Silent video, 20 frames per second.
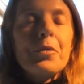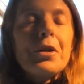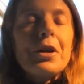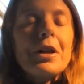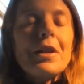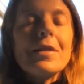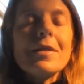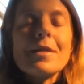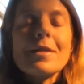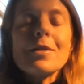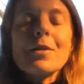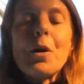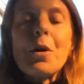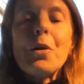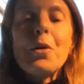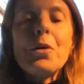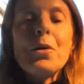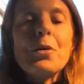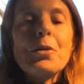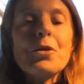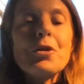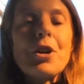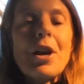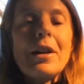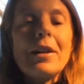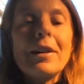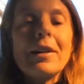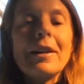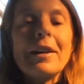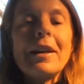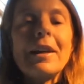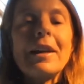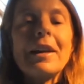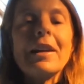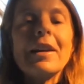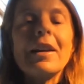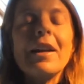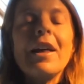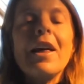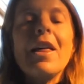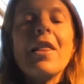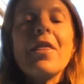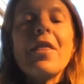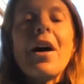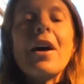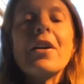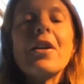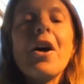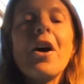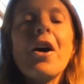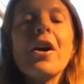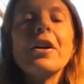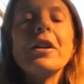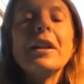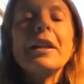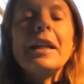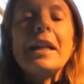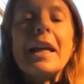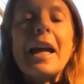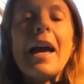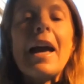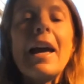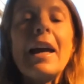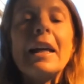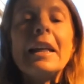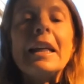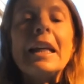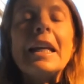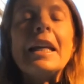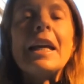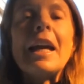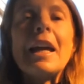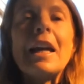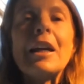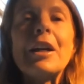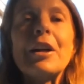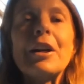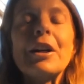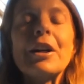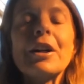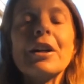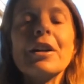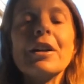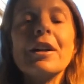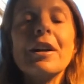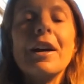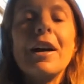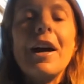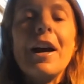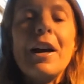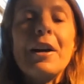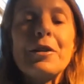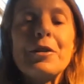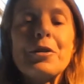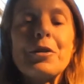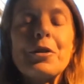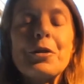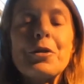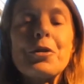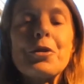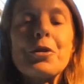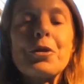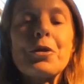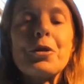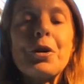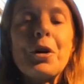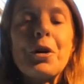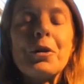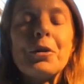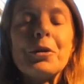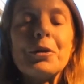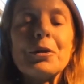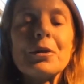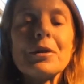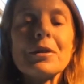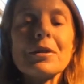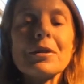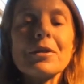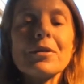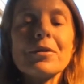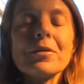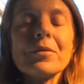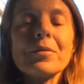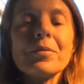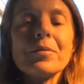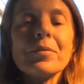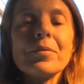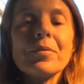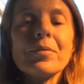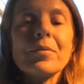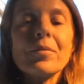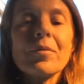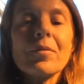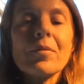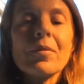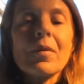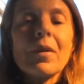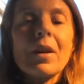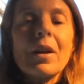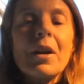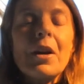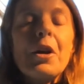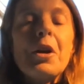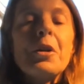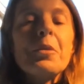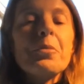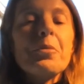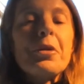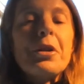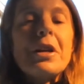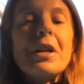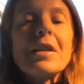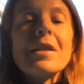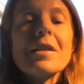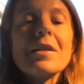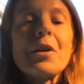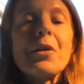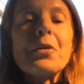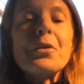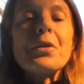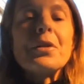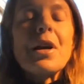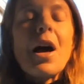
Breathe so gently that hardly any air enters your nose. Breathe so